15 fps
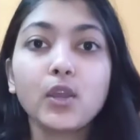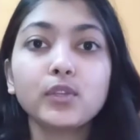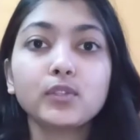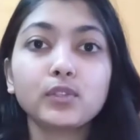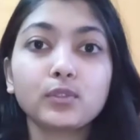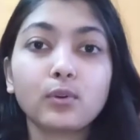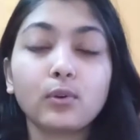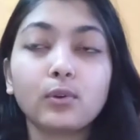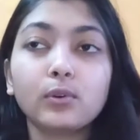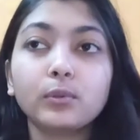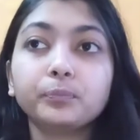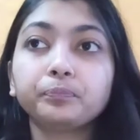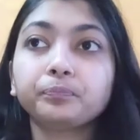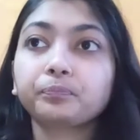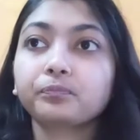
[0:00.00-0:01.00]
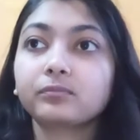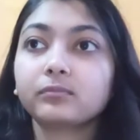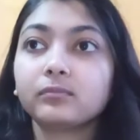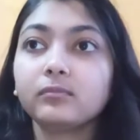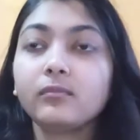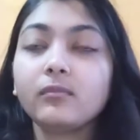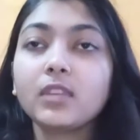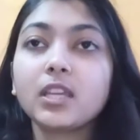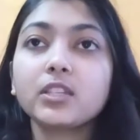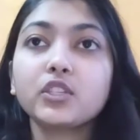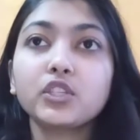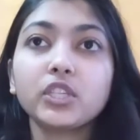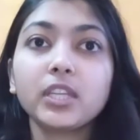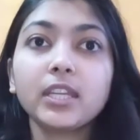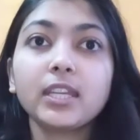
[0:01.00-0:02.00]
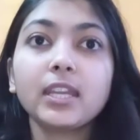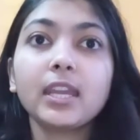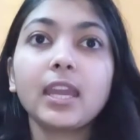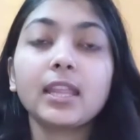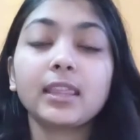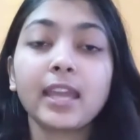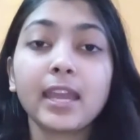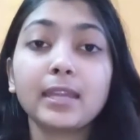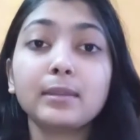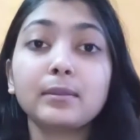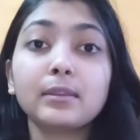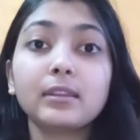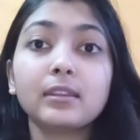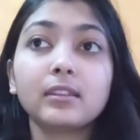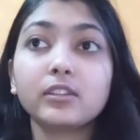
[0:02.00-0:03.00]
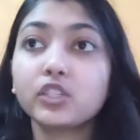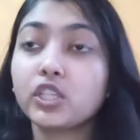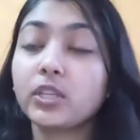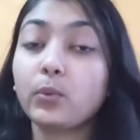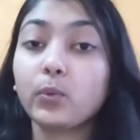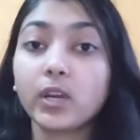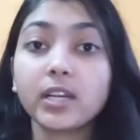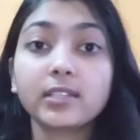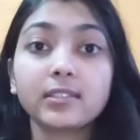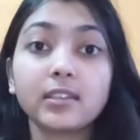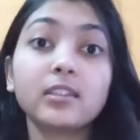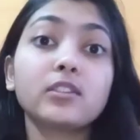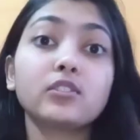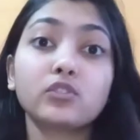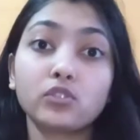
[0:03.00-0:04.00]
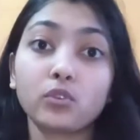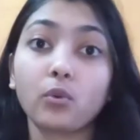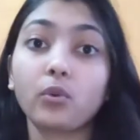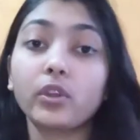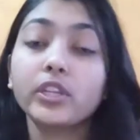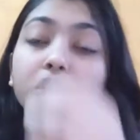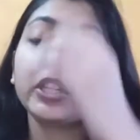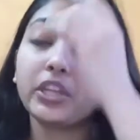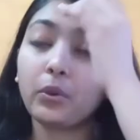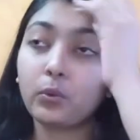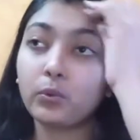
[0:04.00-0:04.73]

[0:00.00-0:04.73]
So she works in a store, she